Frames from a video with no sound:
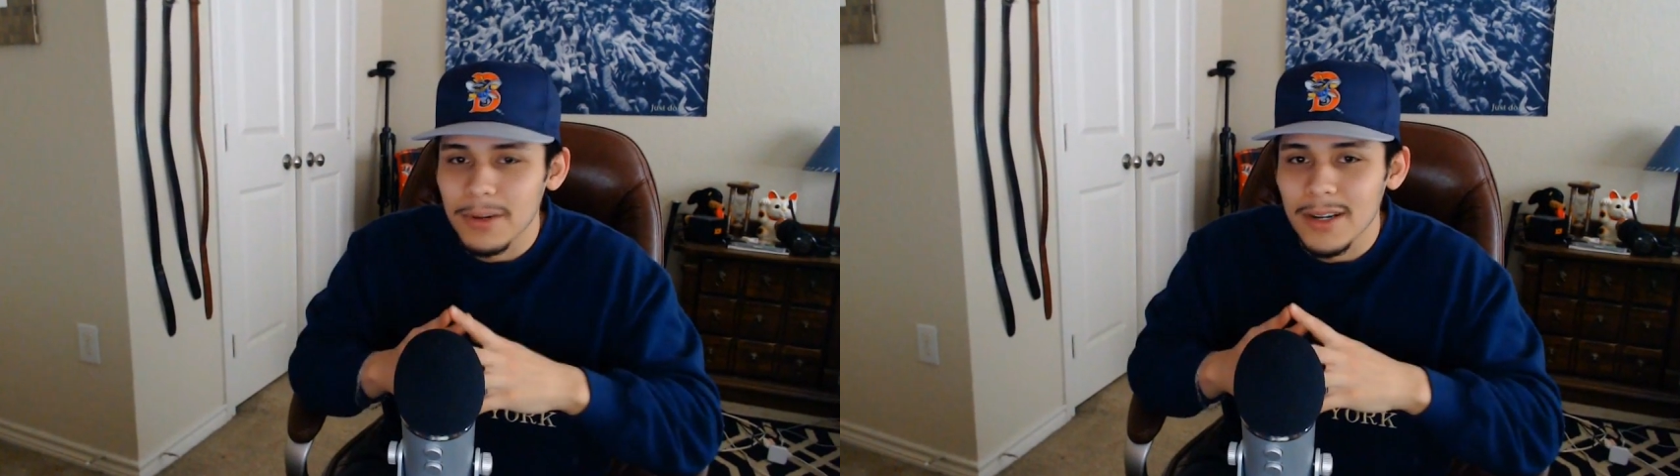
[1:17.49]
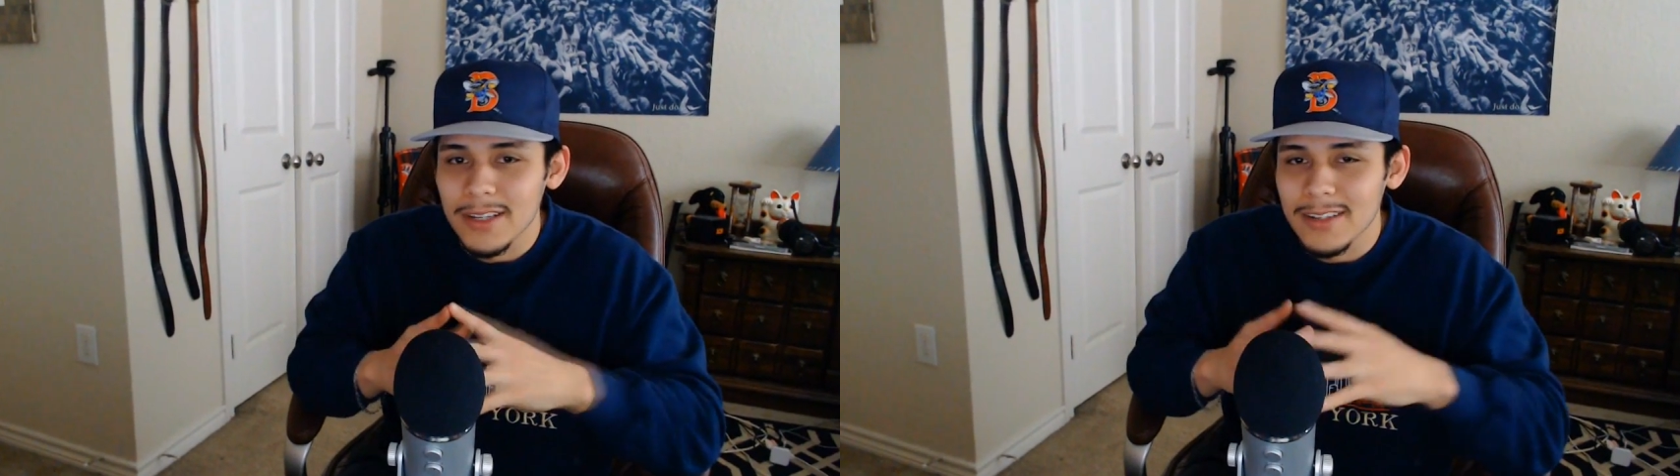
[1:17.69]

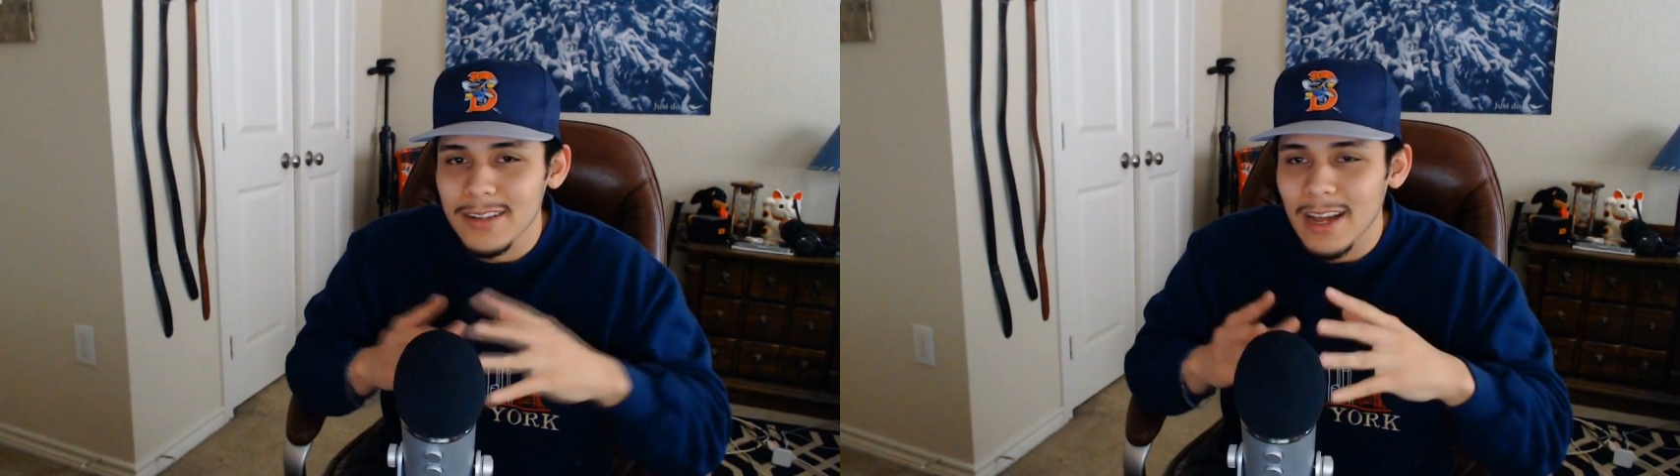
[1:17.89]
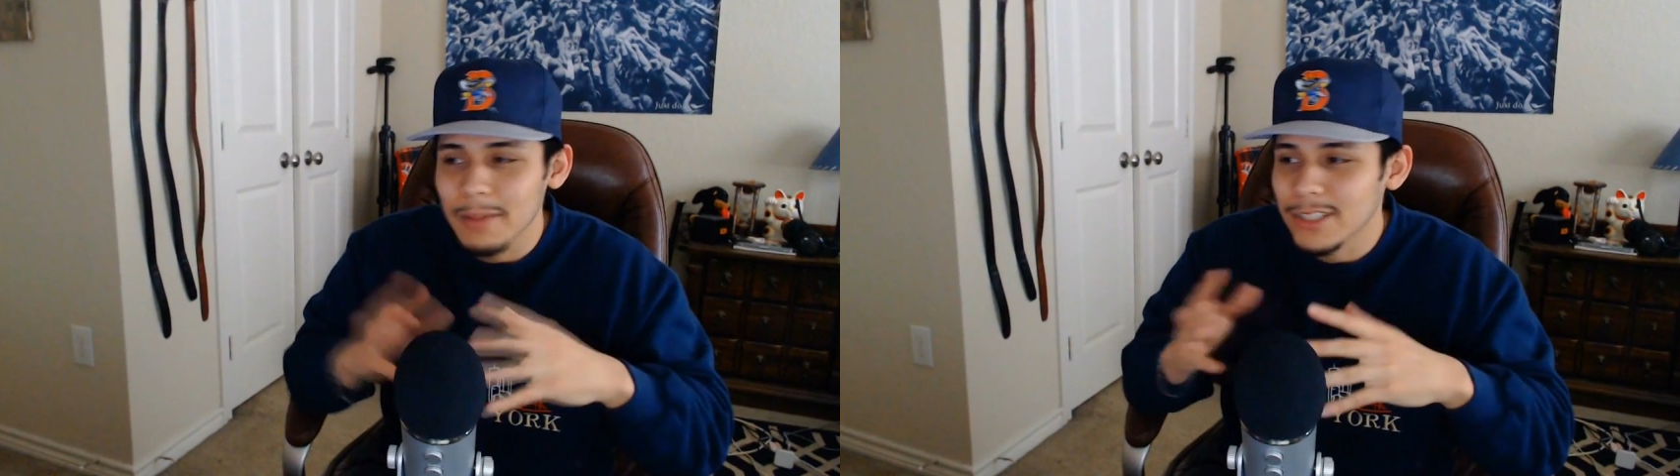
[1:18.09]
but
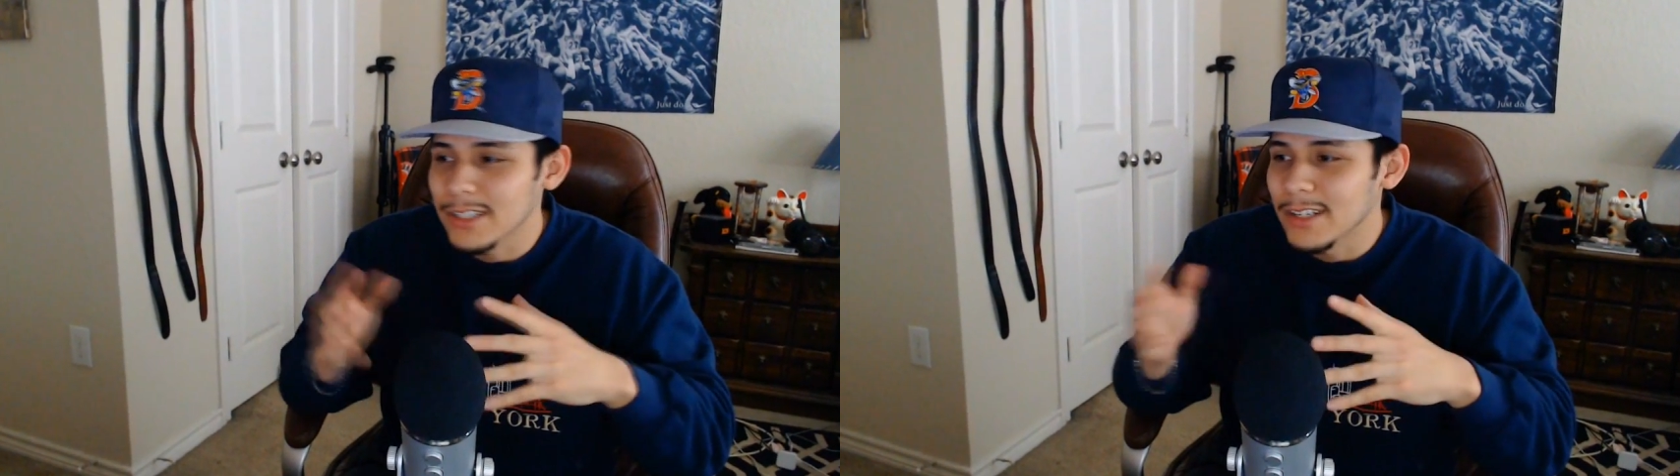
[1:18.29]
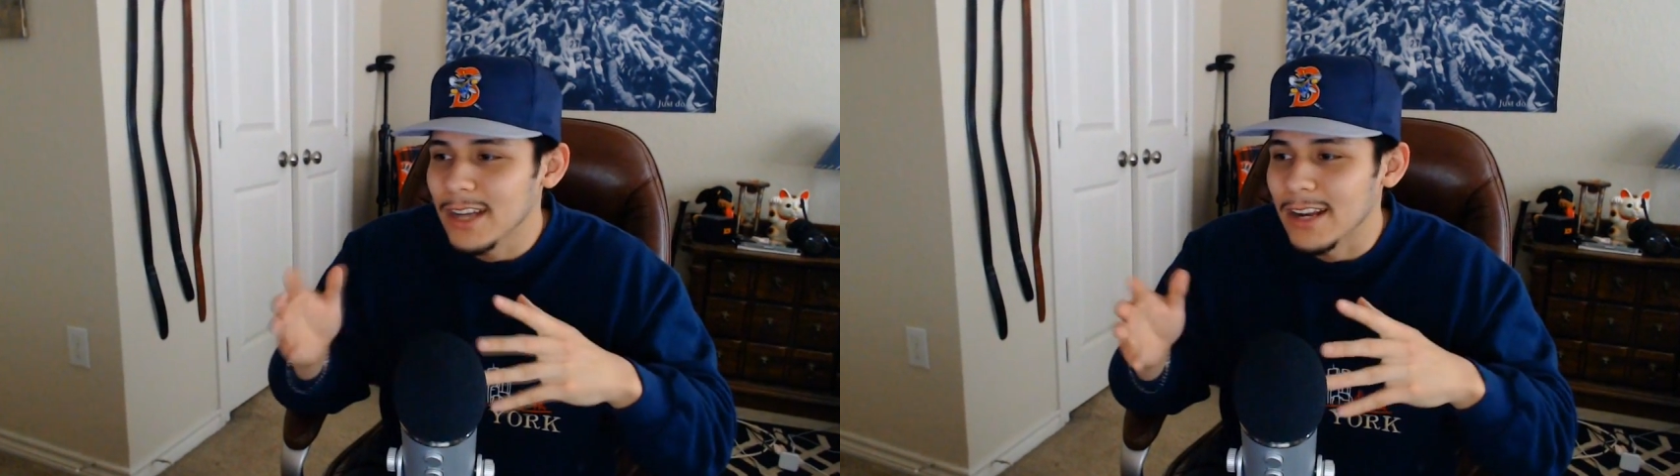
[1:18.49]
I'm just
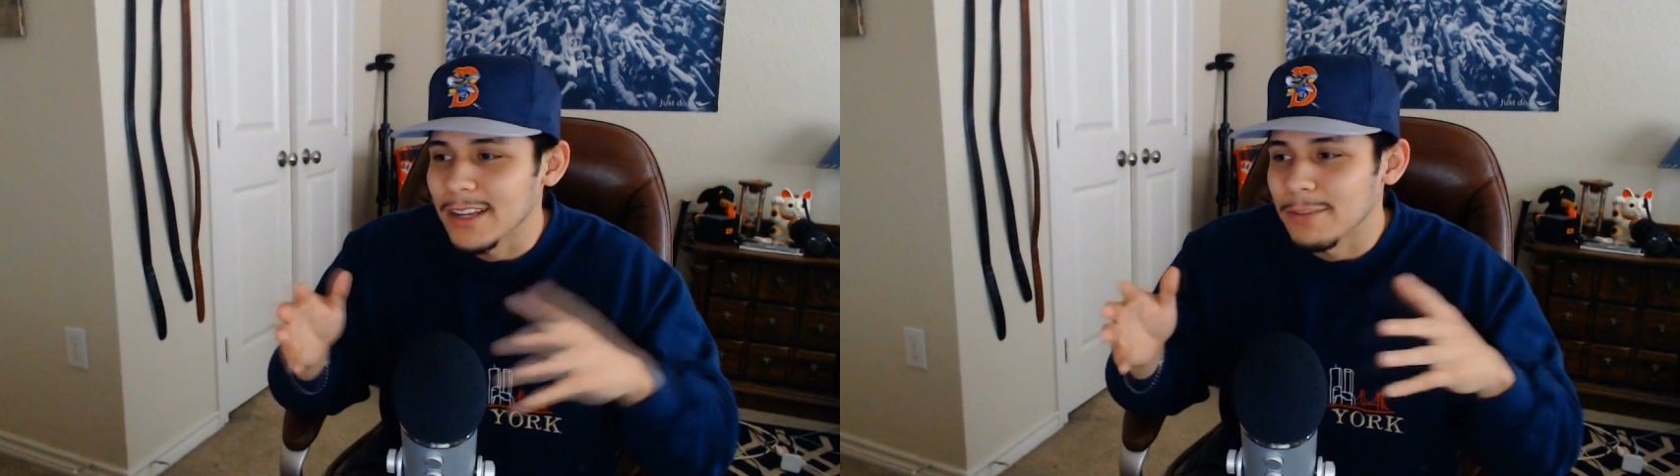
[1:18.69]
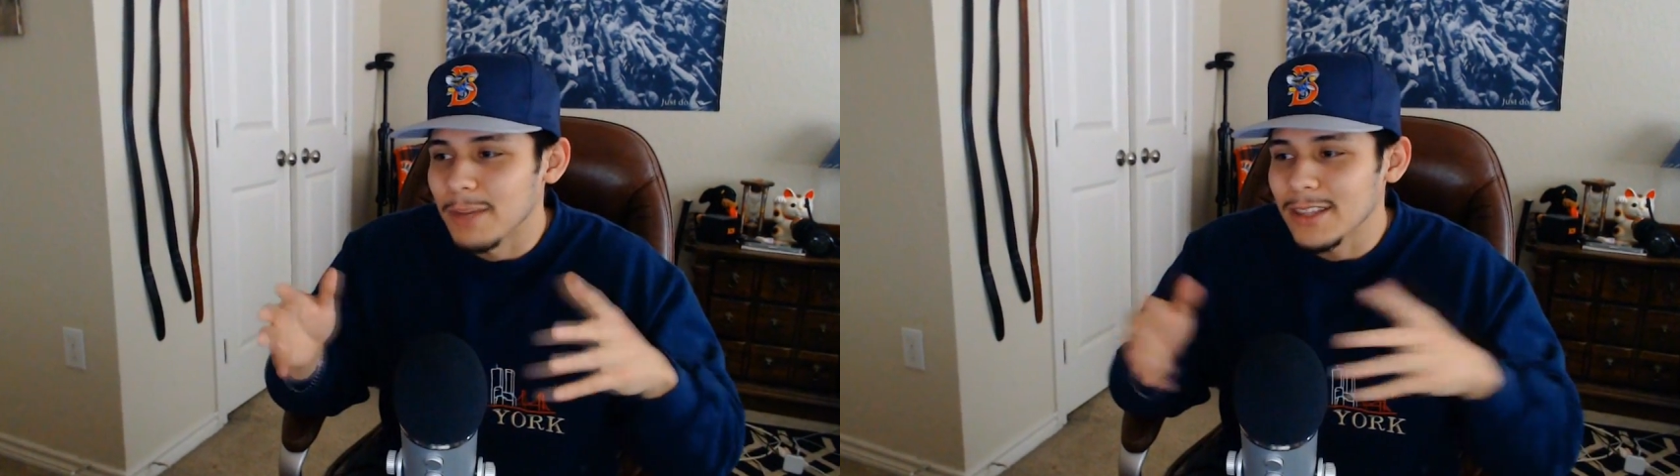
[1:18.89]
gonna kind
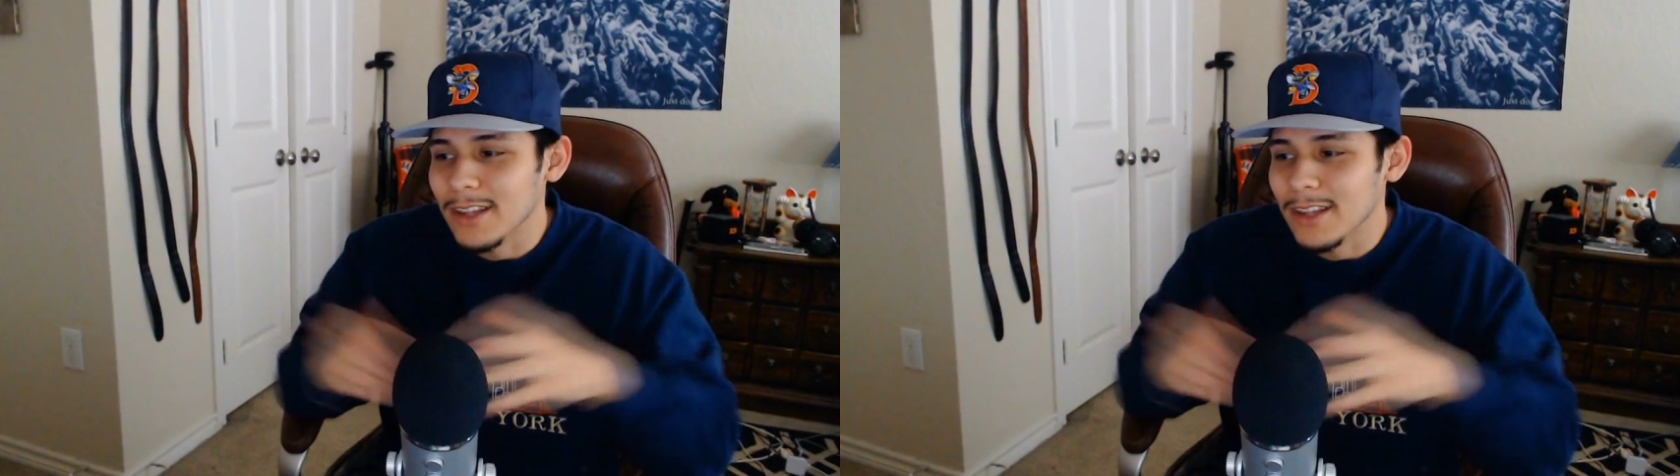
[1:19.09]
of give my